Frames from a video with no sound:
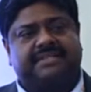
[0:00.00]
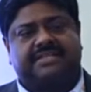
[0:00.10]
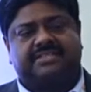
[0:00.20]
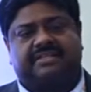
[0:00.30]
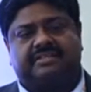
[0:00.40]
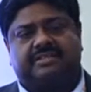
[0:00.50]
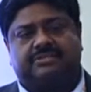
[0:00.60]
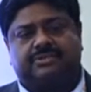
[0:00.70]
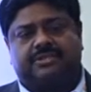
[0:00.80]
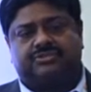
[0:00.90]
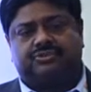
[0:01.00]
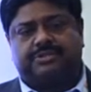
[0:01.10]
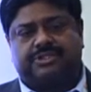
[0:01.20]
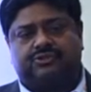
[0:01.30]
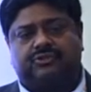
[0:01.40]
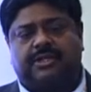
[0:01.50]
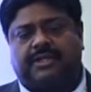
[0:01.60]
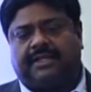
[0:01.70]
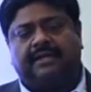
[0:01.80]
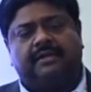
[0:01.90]
gets connected to the distribution
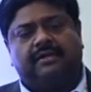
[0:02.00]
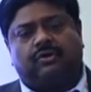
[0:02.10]
utility